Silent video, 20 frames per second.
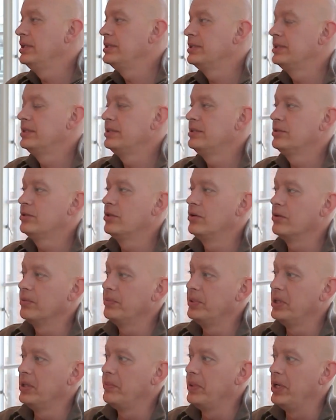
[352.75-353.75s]
Let's
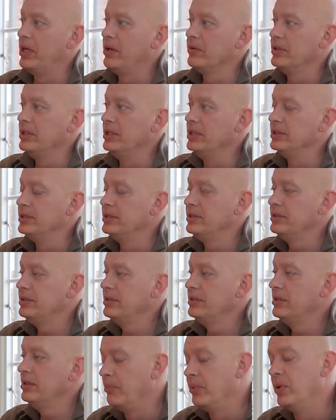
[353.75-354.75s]
talk a bit about
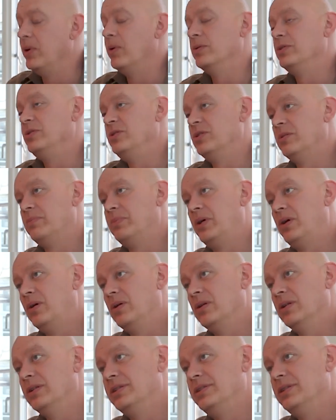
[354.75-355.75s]
this upload your
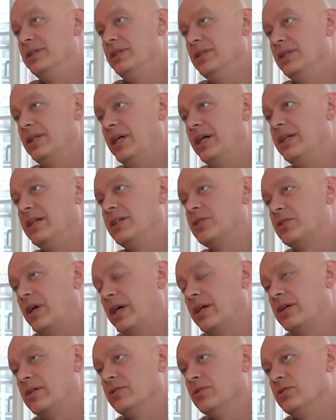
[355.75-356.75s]
policy and
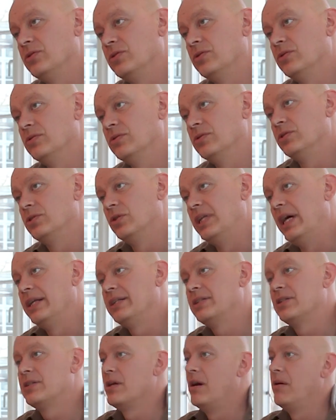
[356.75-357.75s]
extract controls. Is
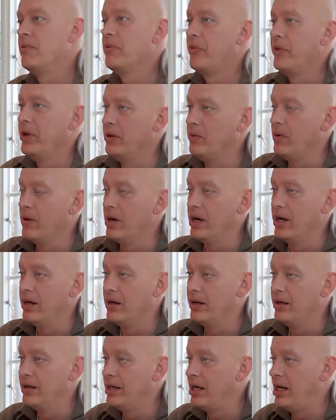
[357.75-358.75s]
that something
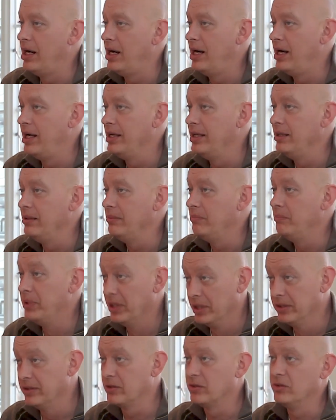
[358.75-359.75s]
where I
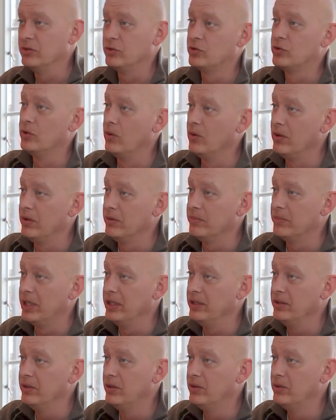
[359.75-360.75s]
build a control on
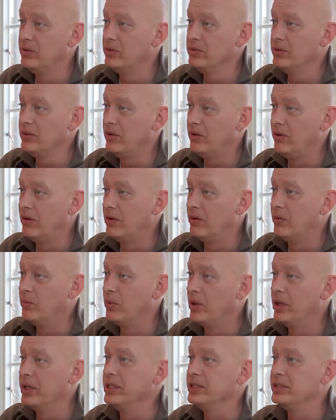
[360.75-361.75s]
my own, or
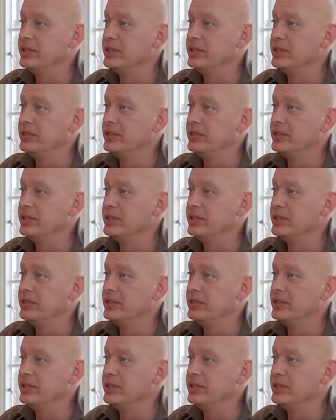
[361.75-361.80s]
what